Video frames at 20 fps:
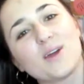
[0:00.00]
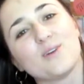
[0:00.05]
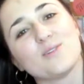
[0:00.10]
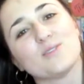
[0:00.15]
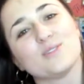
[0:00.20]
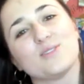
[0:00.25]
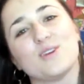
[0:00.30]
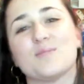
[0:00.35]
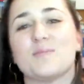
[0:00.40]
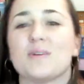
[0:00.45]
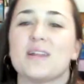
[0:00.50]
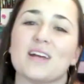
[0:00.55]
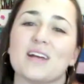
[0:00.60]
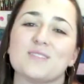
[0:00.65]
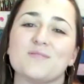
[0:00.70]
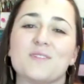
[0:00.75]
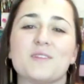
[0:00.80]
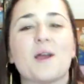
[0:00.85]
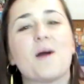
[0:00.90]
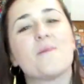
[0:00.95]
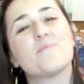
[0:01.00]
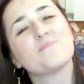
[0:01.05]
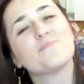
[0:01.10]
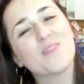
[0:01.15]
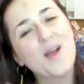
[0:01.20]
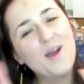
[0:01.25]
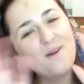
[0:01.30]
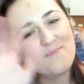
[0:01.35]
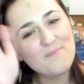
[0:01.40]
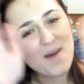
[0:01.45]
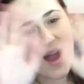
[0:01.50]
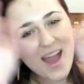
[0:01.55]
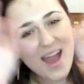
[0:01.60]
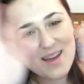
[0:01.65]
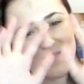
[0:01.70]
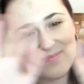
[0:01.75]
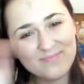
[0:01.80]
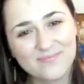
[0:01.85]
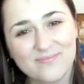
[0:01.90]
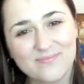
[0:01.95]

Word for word: and I'll see you in my next video. Bye!